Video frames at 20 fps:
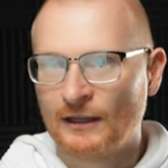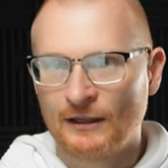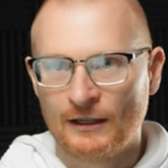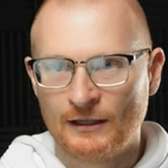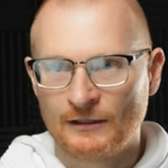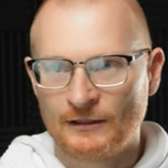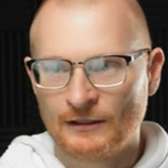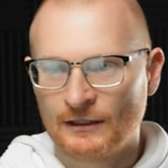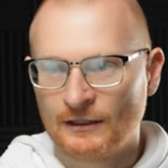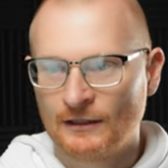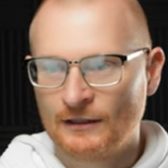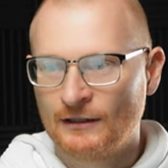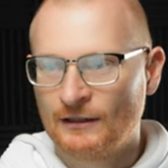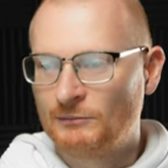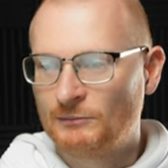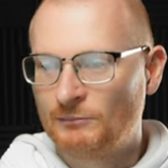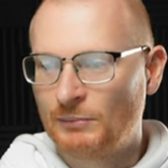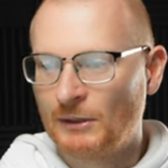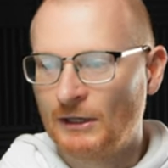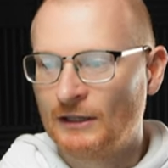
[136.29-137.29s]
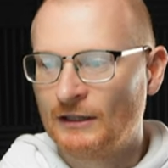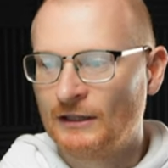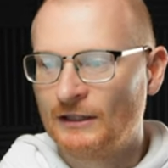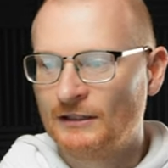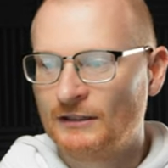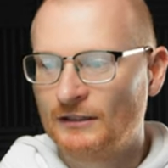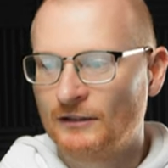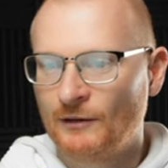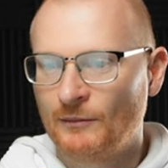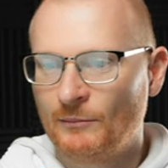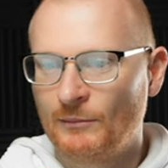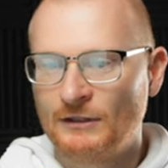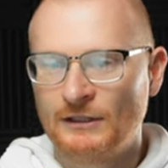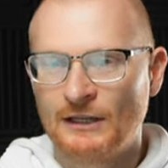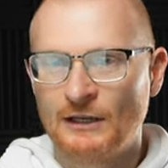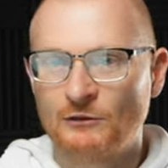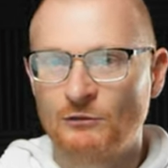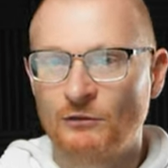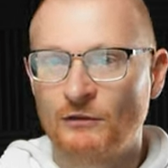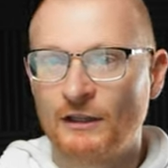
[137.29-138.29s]
Here's a big list of
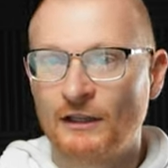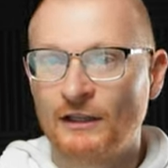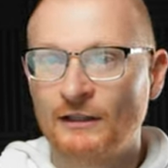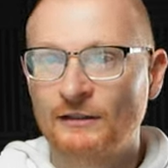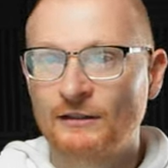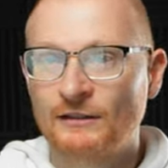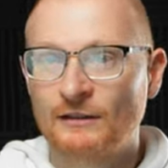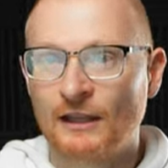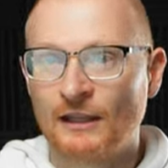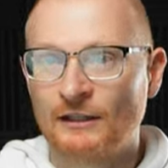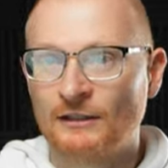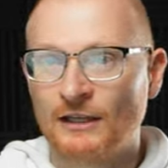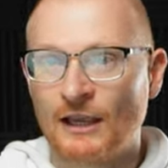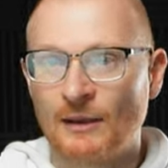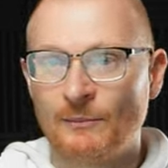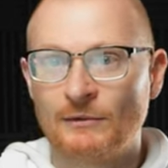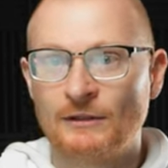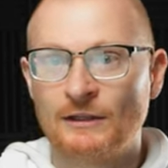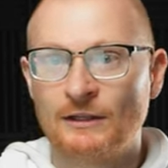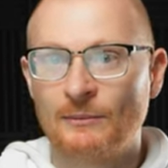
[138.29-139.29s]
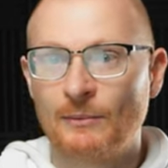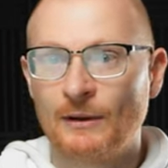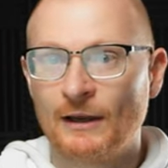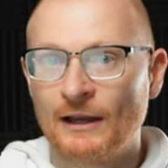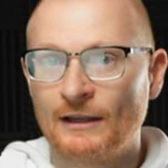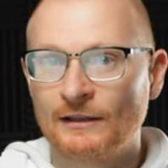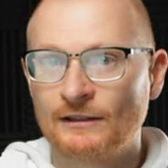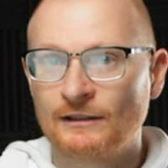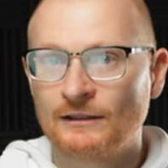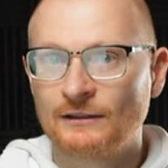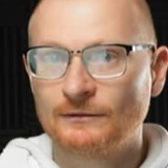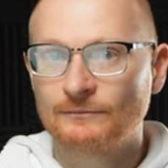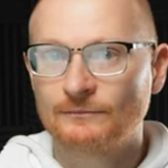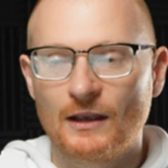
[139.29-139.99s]
potential things that's happened in the past.